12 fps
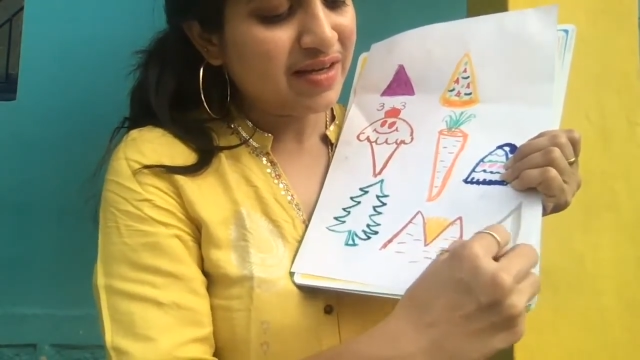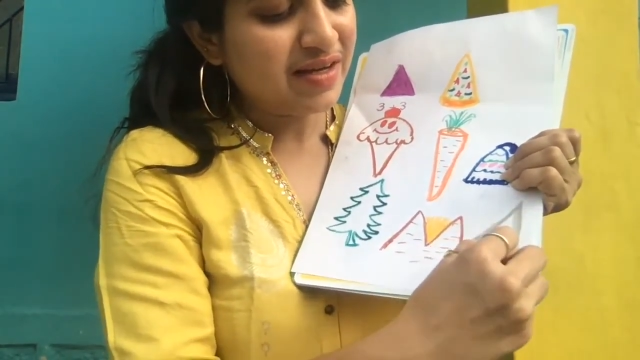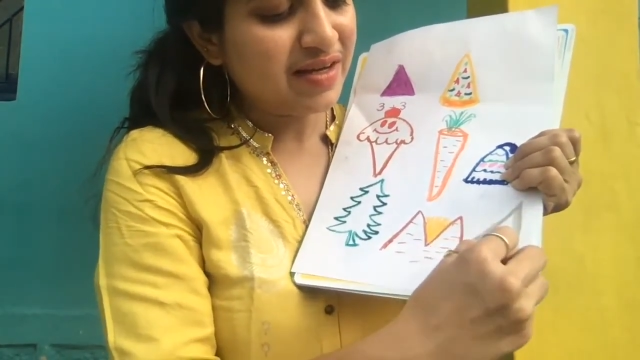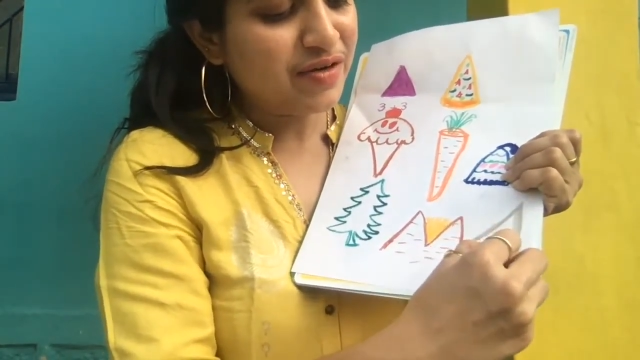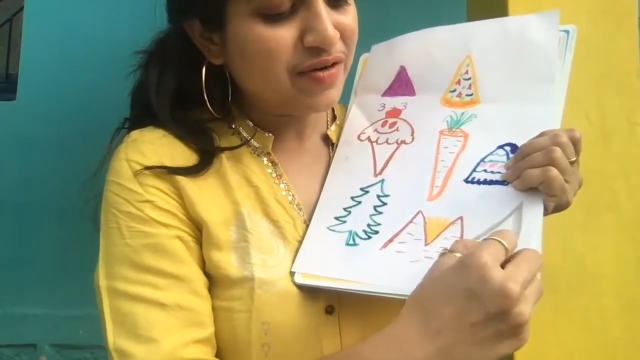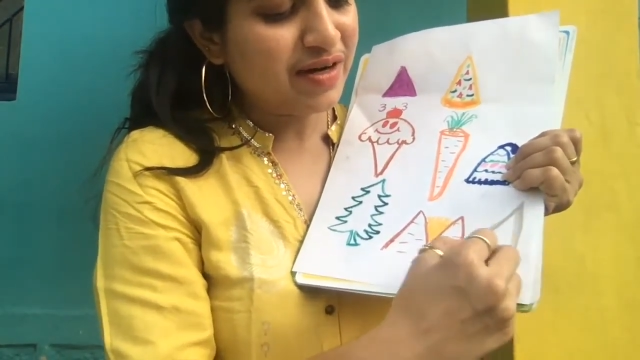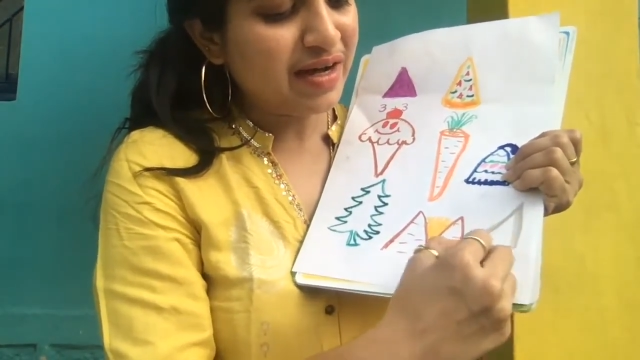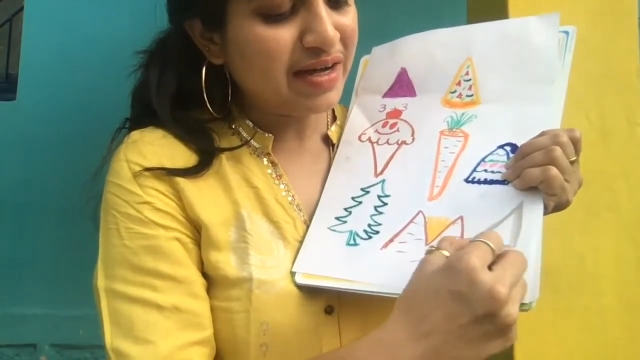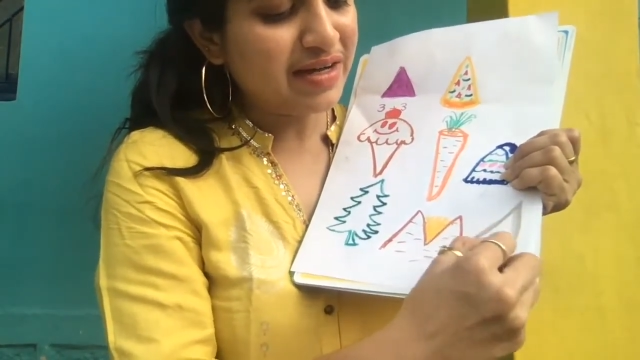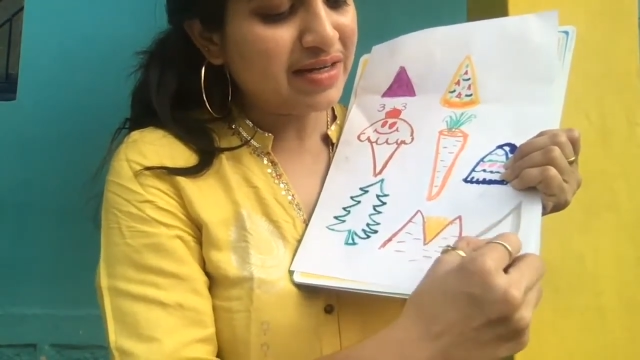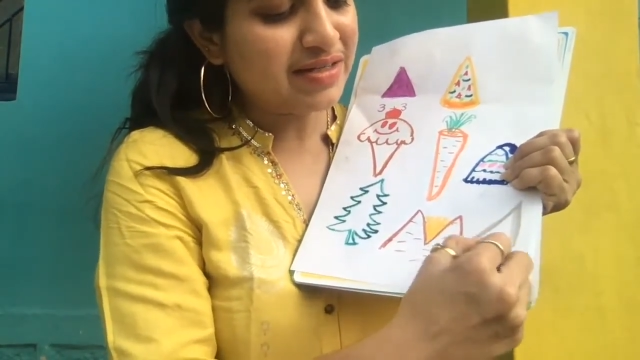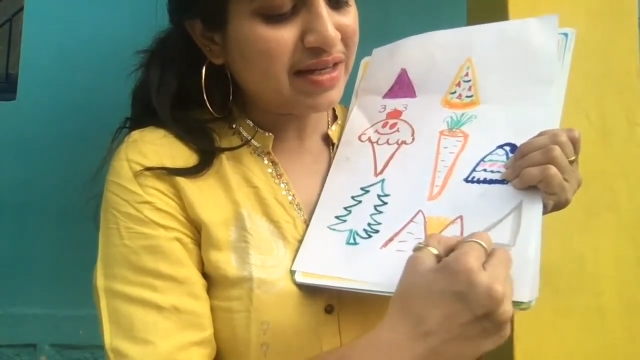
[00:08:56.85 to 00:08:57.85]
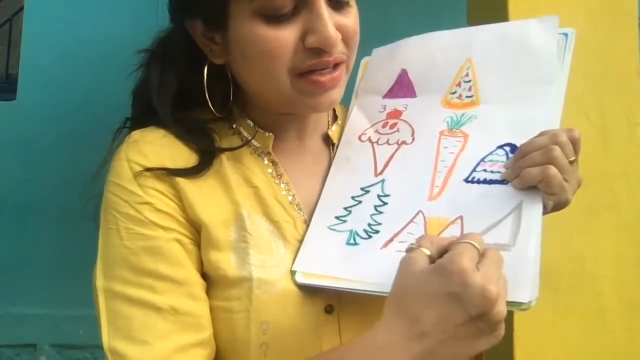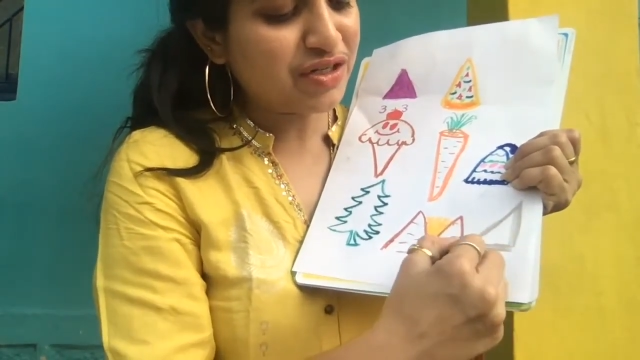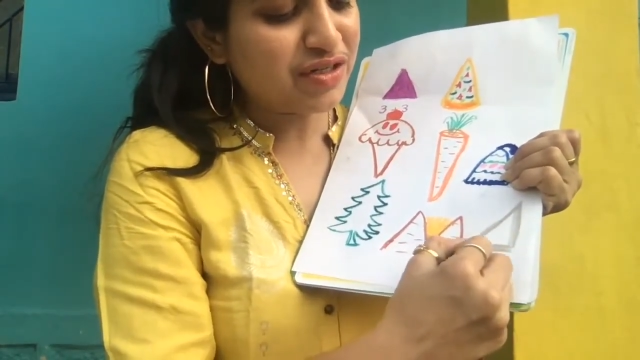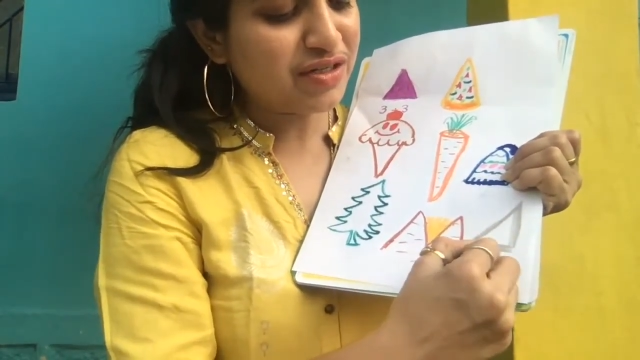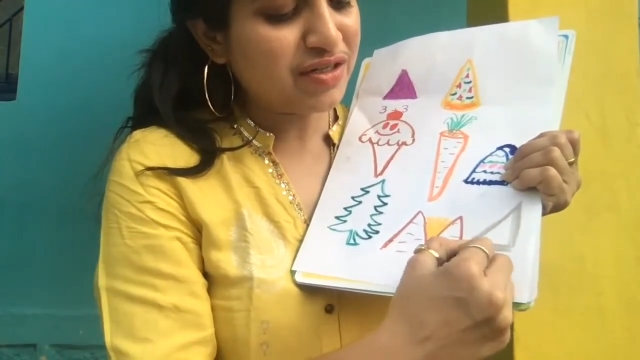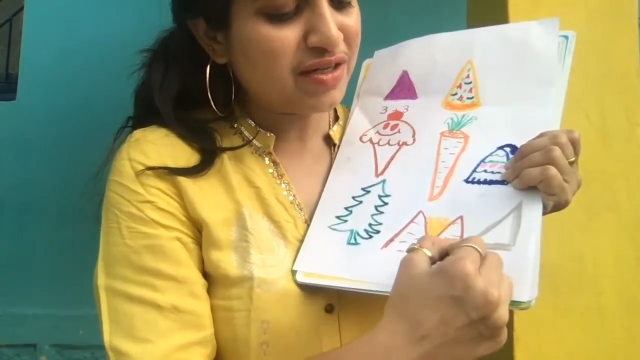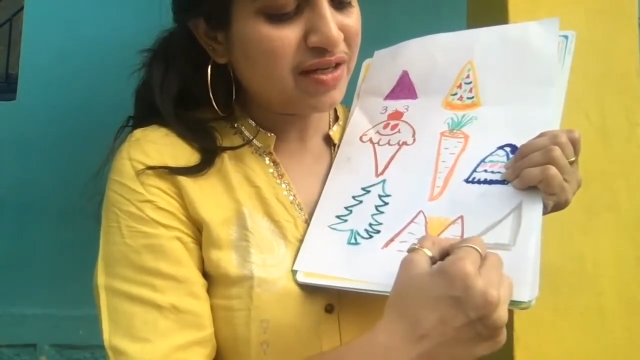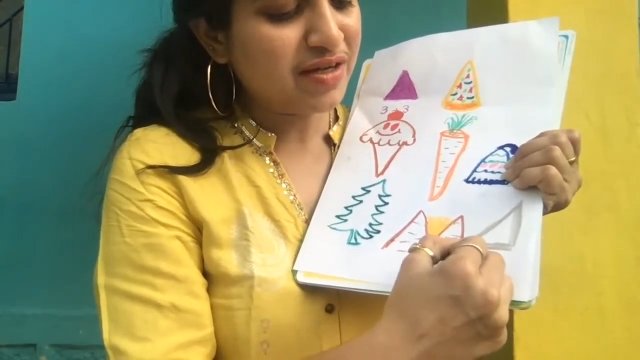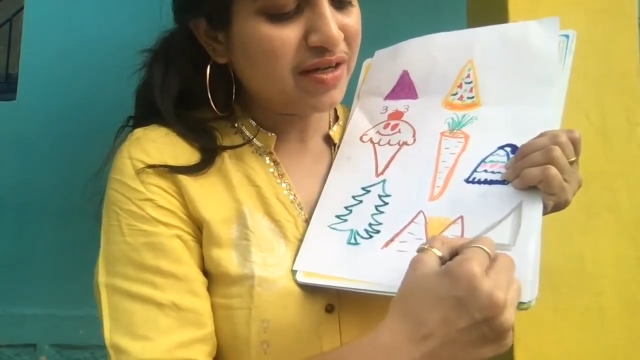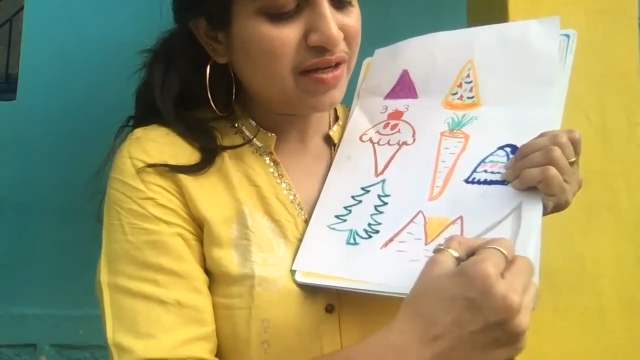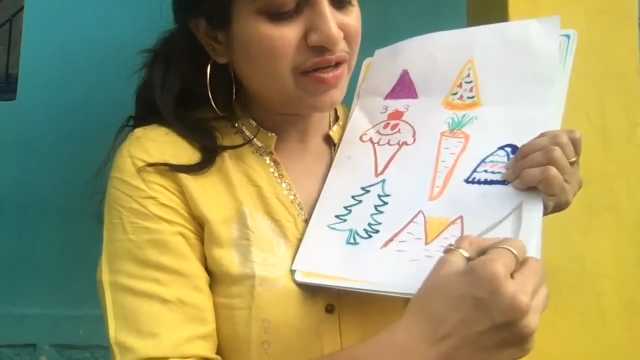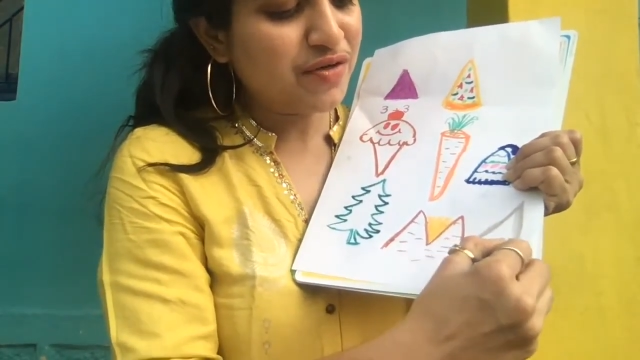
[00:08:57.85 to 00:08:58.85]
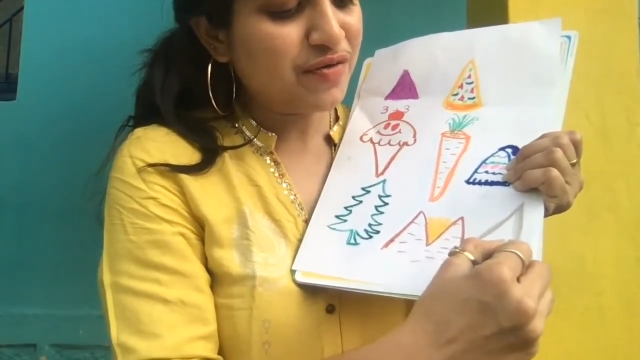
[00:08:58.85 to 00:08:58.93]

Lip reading: In your higher sections, you